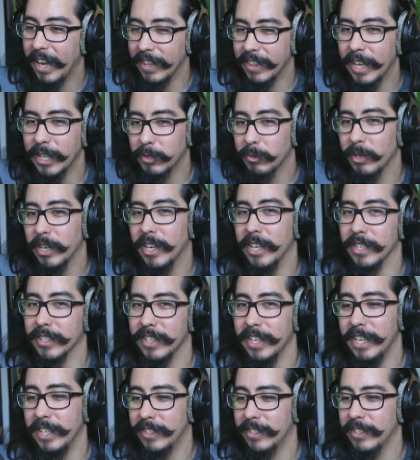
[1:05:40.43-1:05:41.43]
Yeah, that's what it
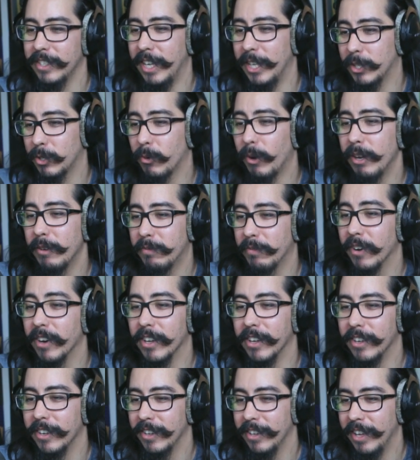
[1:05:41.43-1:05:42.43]
is. It's quite
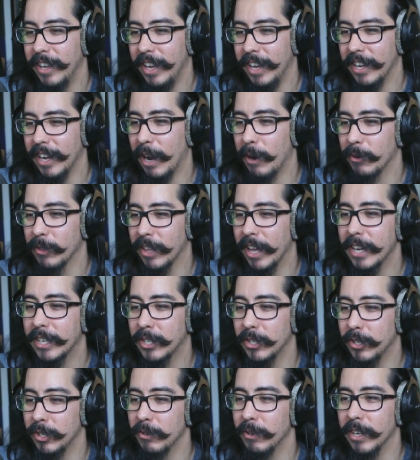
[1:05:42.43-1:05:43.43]
fun, and I would
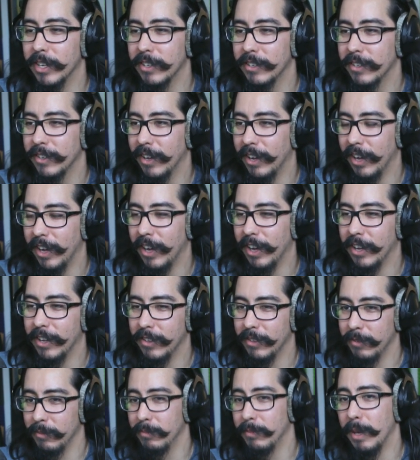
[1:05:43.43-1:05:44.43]
like to do it
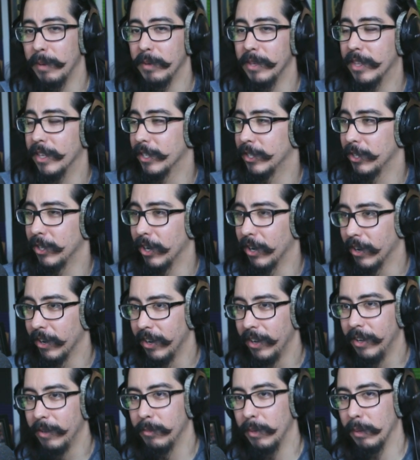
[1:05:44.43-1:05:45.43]
maybe this year.
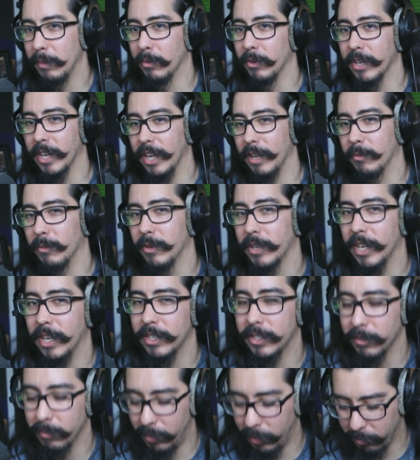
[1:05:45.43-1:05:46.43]
Maybe we'll
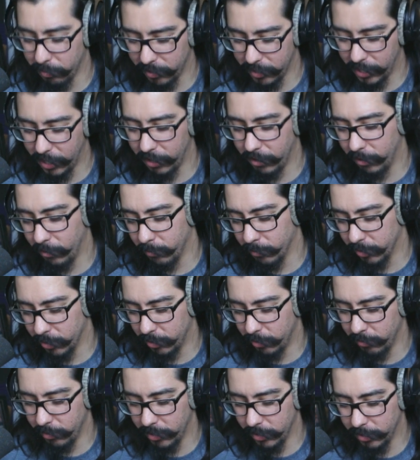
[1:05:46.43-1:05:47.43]
get some people together and we'll
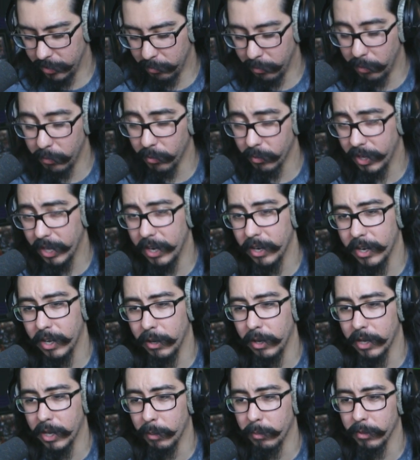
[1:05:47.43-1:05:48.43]
just do it this year. Maybe we'll
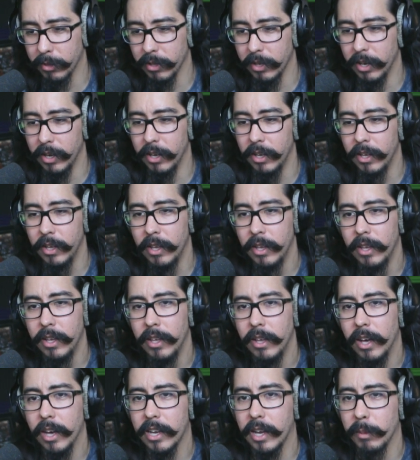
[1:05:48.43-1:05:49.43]
get a couple
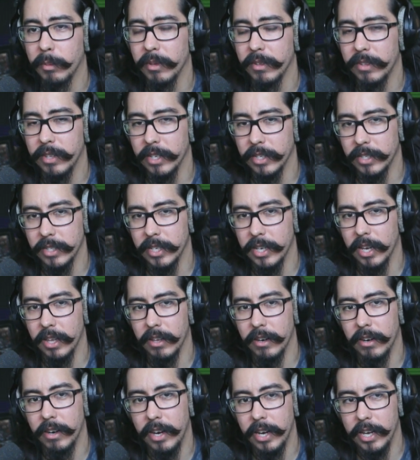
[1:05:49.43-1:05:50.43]
of things
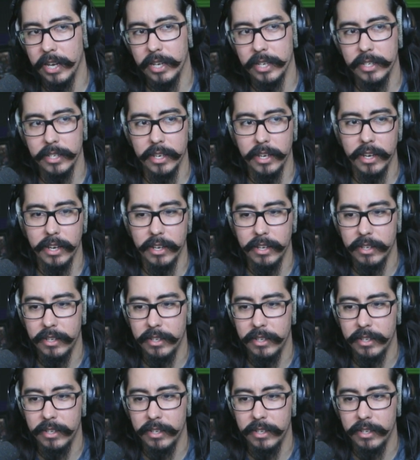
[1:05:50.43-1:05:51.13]
together and